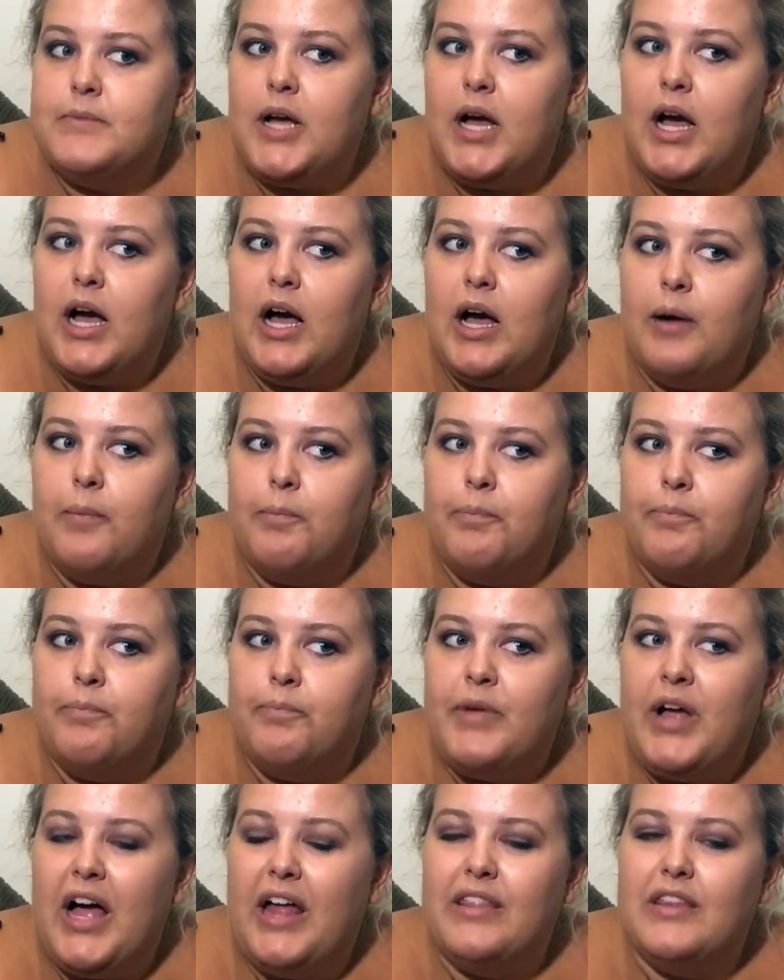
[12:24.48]
and
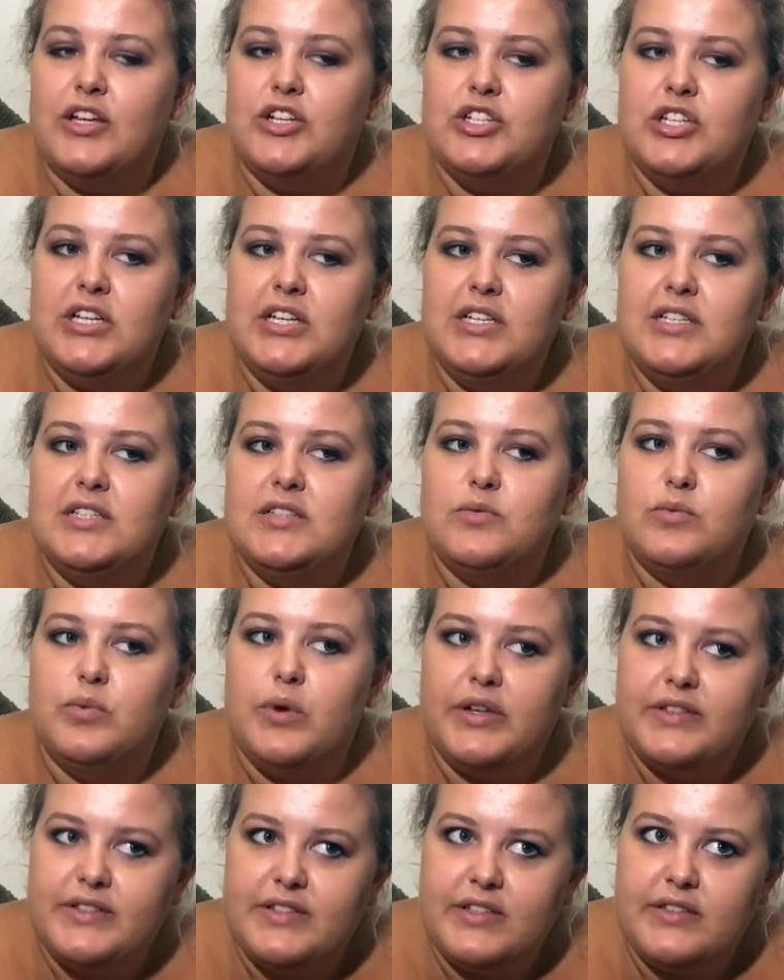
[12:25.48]
the cheese
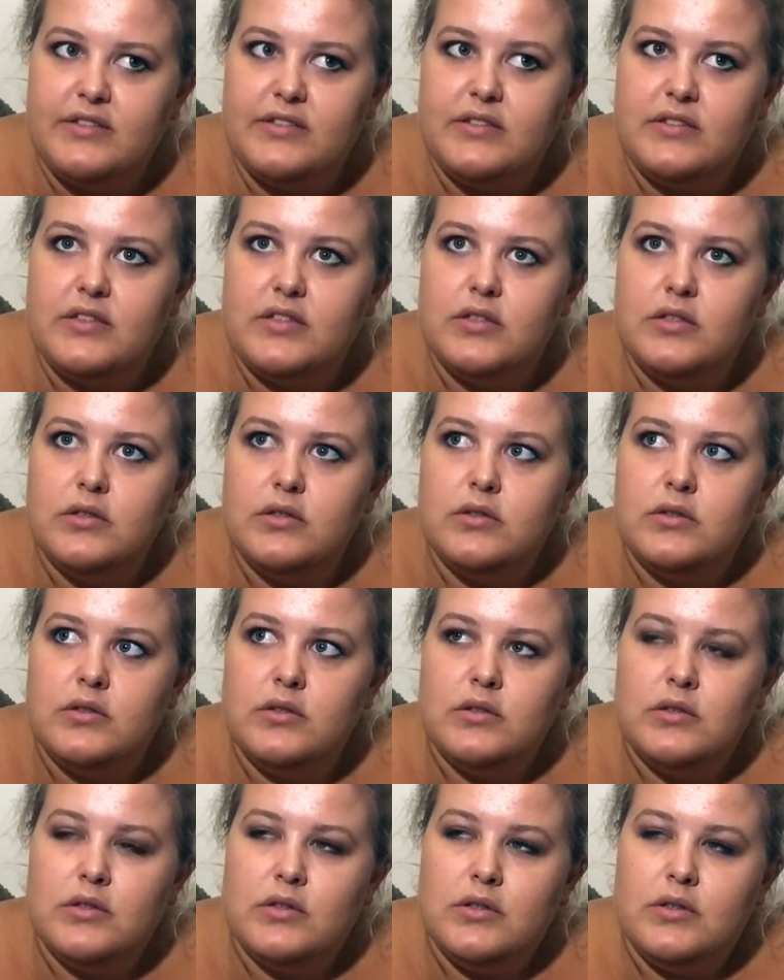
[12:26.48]
wasn't,
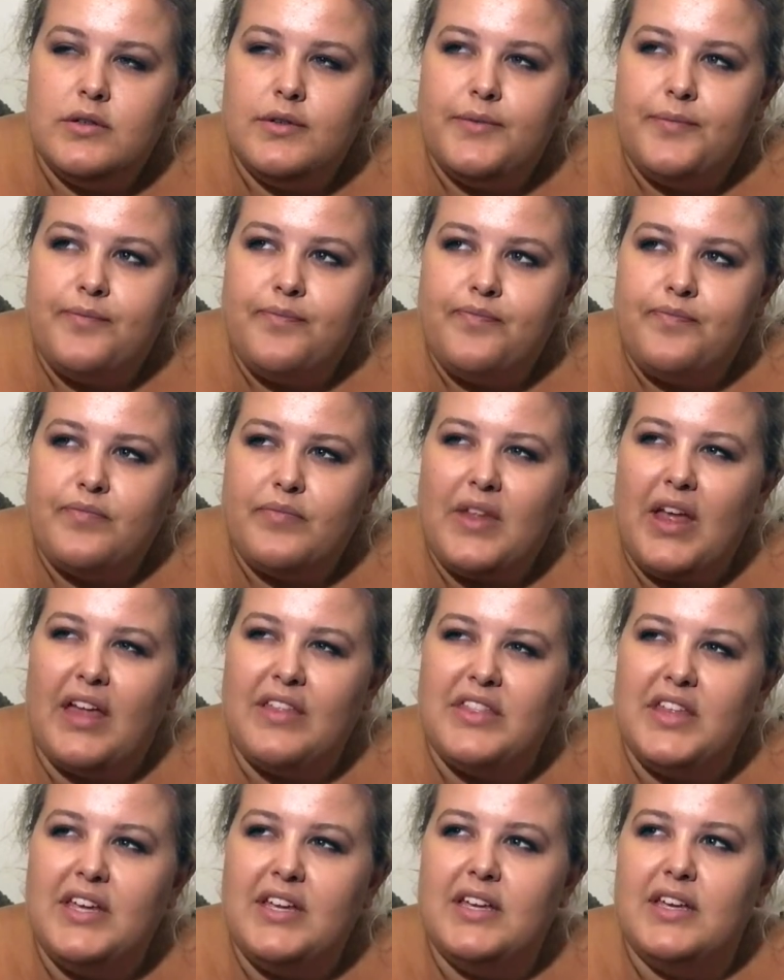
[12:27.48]
I
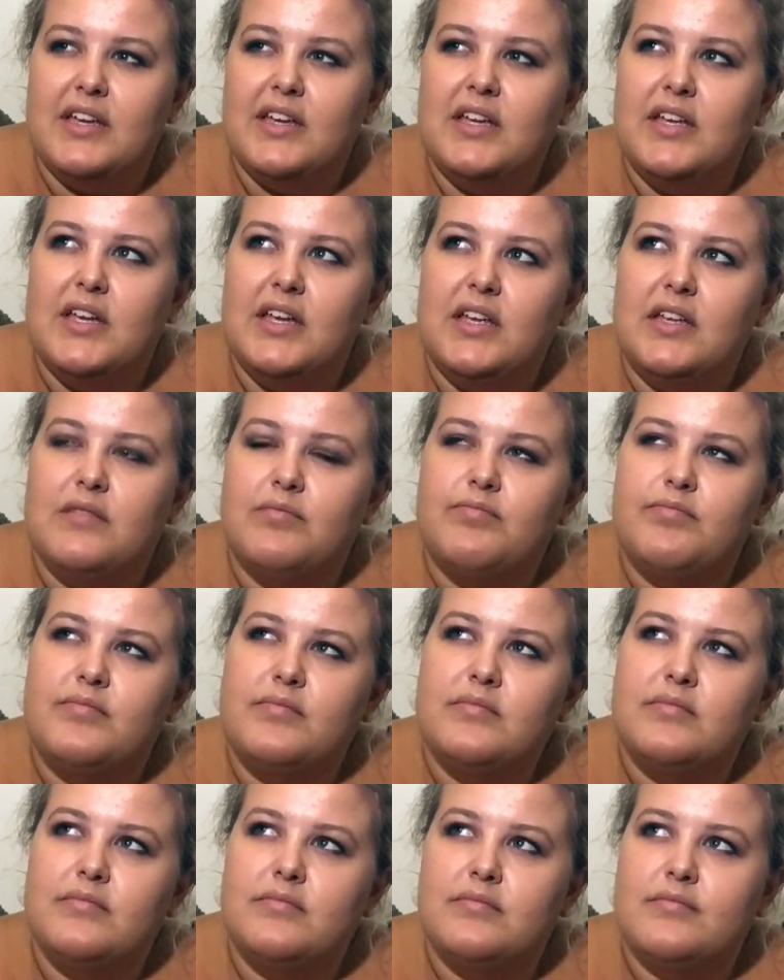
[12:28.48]
think it
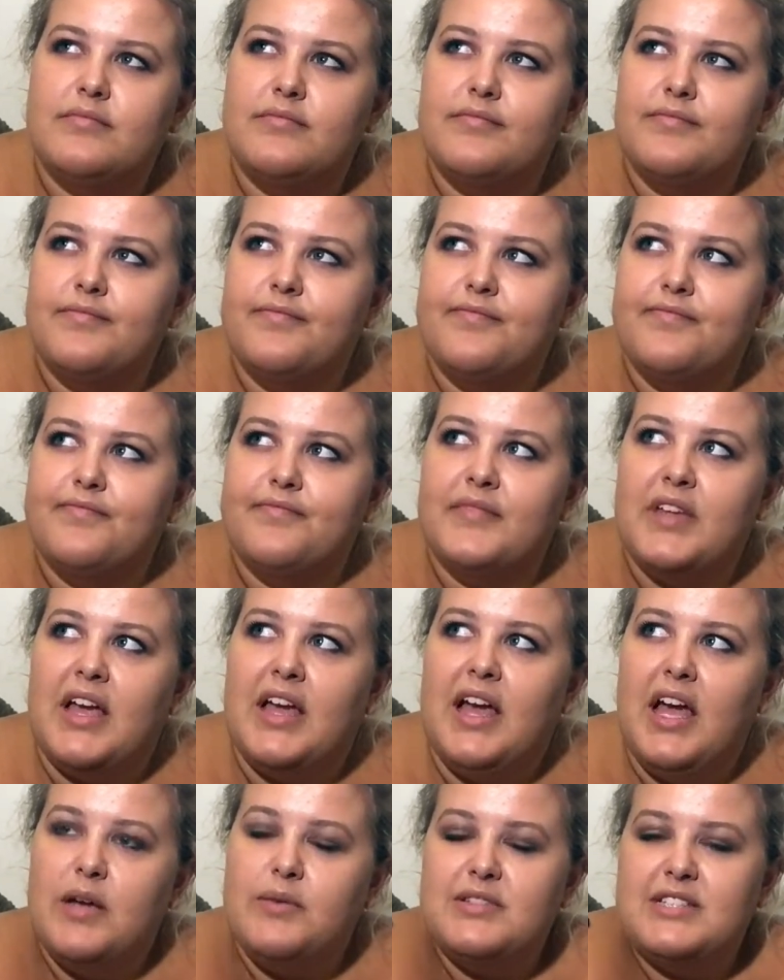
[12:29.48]

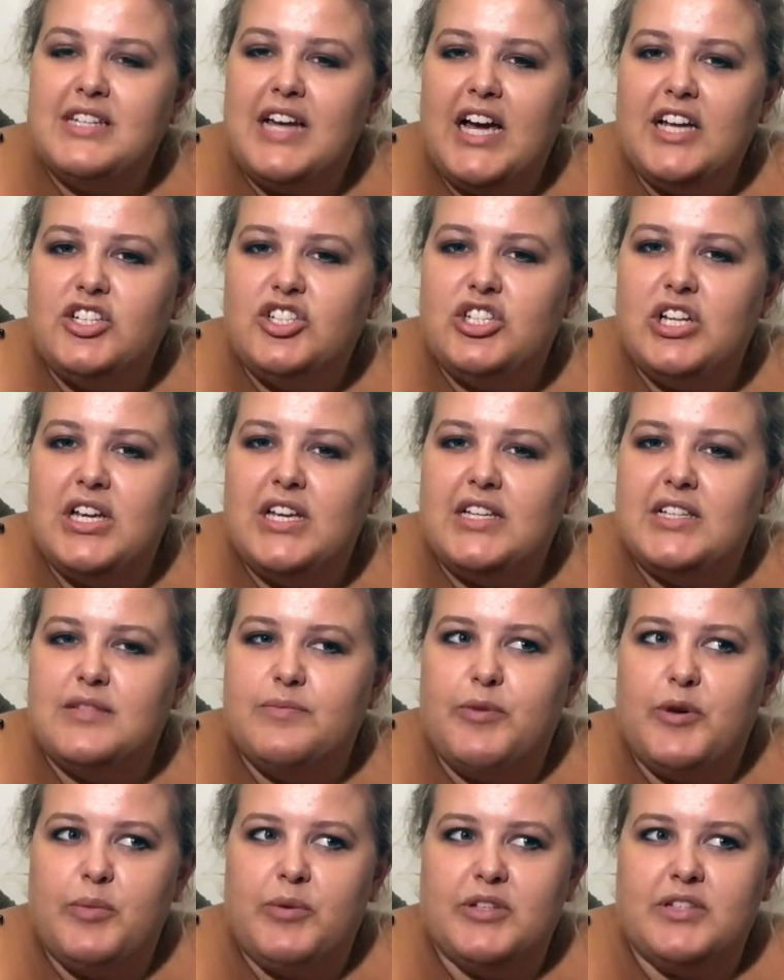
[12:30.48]
was nice cheese,
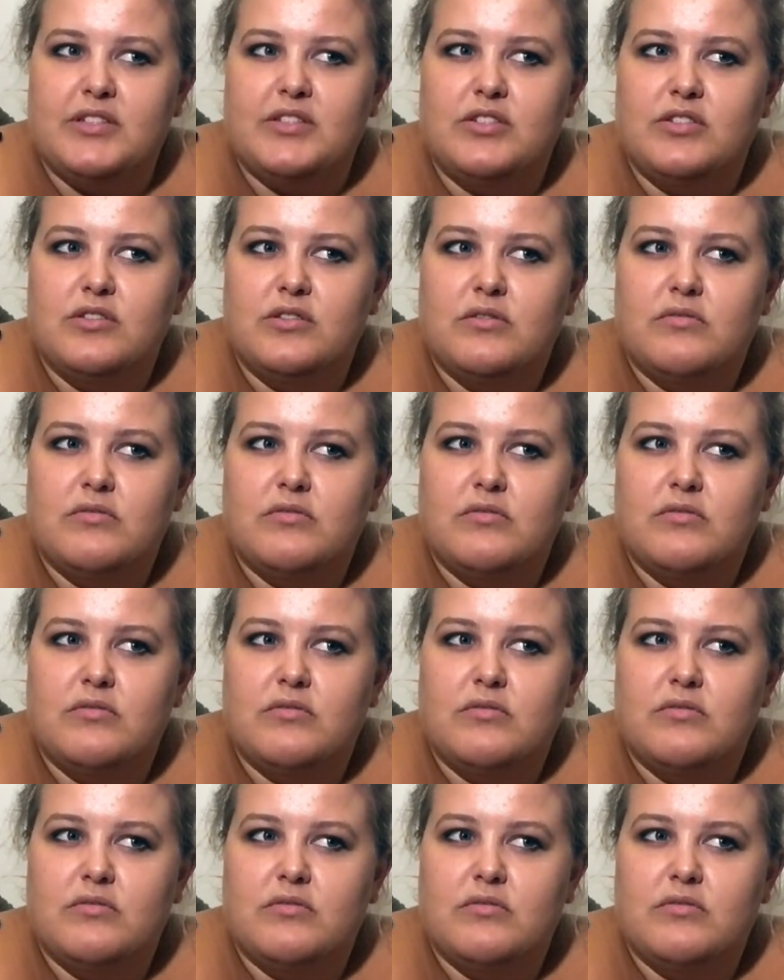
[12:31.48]
but it wasn't